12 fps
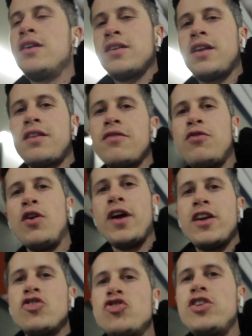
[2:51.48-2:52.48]
That's full
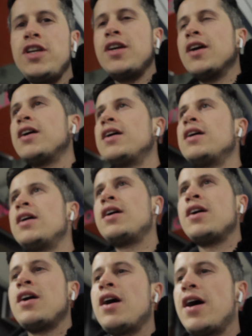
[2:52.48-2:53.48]
HD,
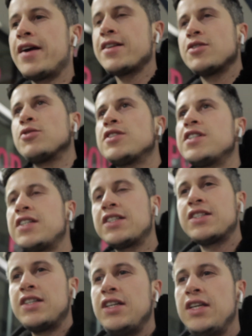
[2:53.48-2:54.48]
ISO
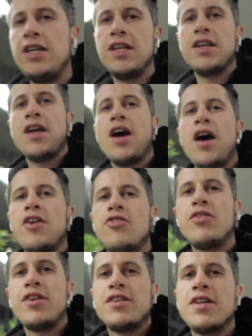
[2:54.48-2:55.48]

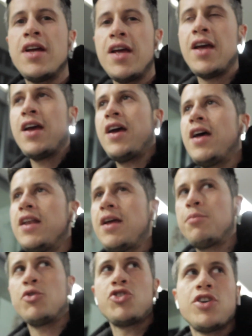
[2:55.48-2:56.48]
1600 and
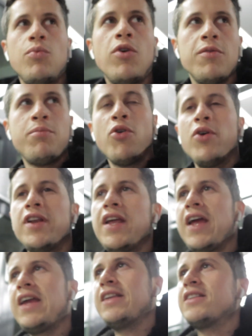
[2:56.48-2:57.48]
aperture
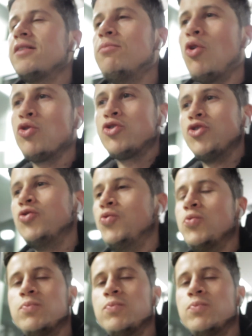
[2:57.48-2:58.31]
1.8, mode 2.